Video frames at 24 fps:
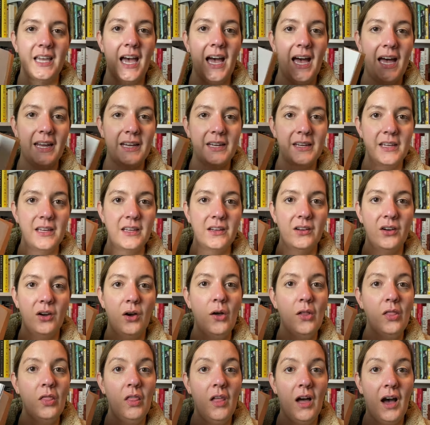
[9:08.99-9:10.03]
added
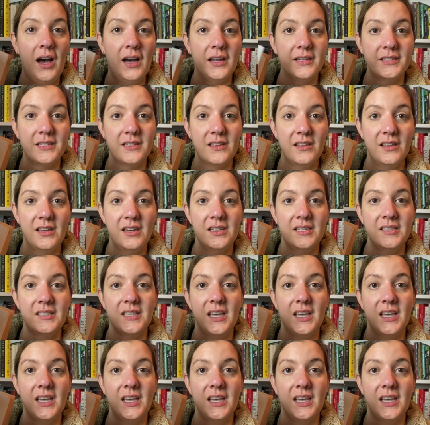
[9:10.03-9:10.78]
a lot to this